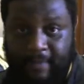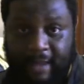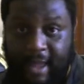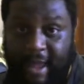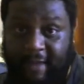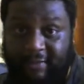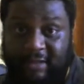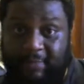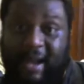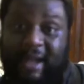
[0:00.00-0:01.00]
I have this
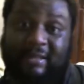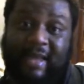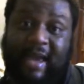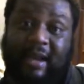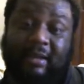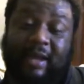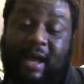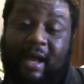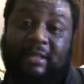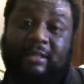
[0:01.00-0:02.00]
box at a
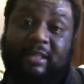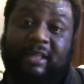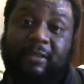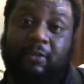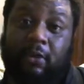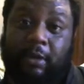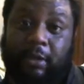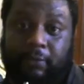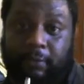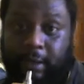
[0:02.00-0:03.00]
constant
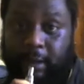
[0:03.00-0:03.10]
33.